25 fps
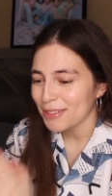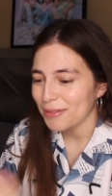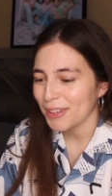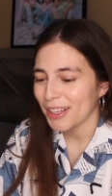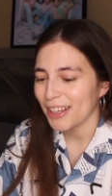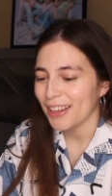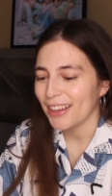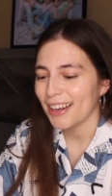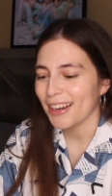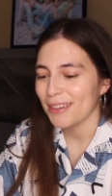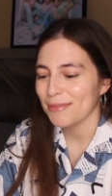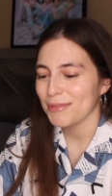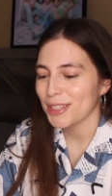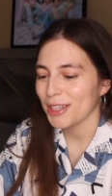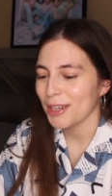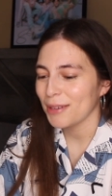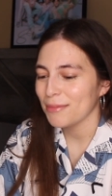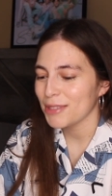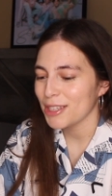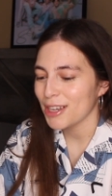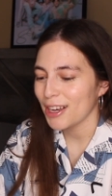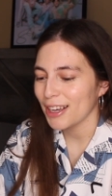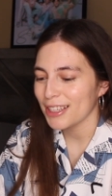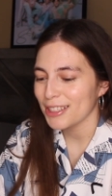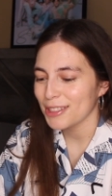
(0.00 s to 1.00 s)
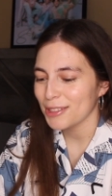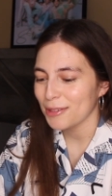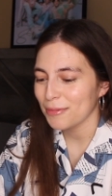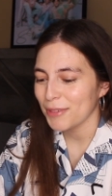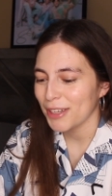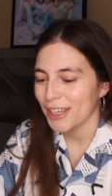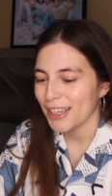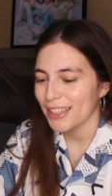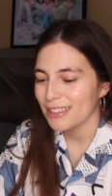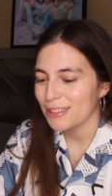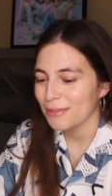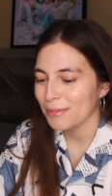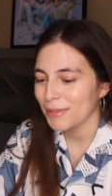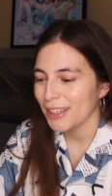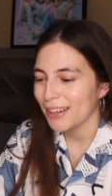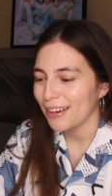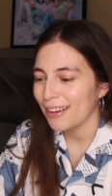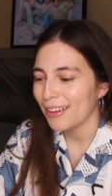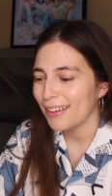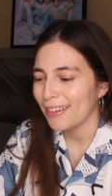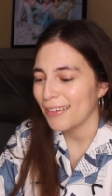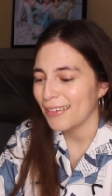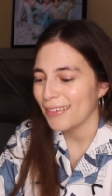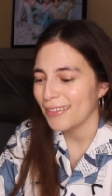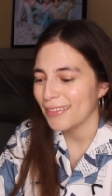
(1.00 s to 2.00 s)
Oh, my God, I'm sorry I'm talking so much, but,
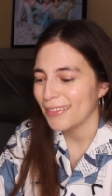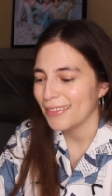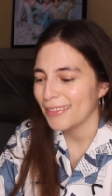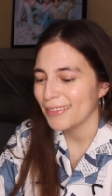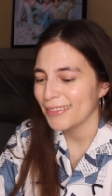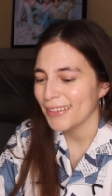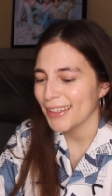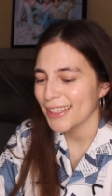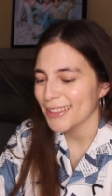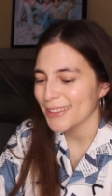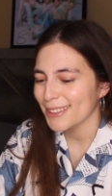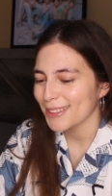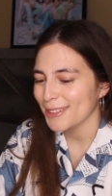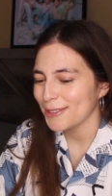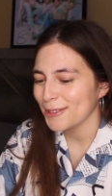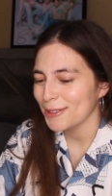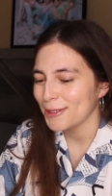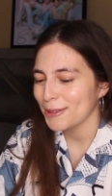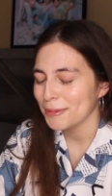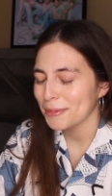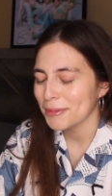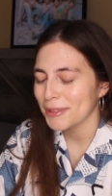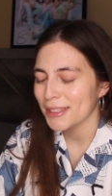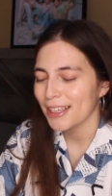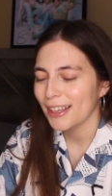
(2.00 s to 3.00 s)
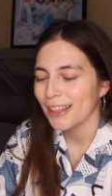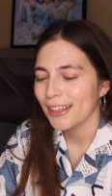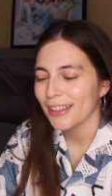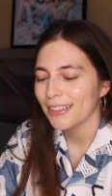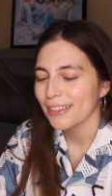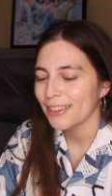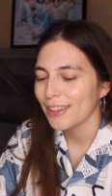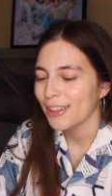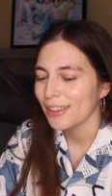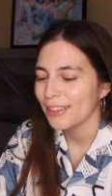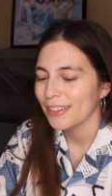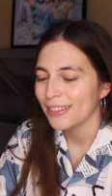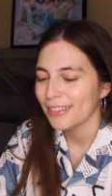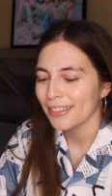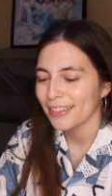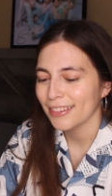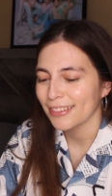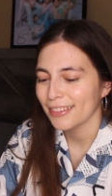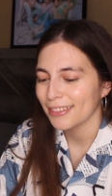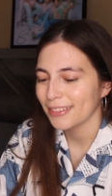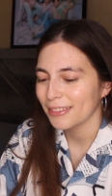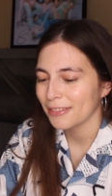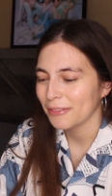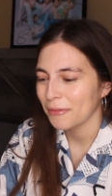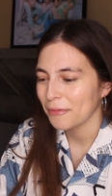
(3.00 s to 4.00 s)
oh, S Coups.
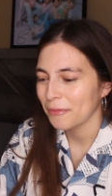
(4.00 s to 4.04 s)
Oh.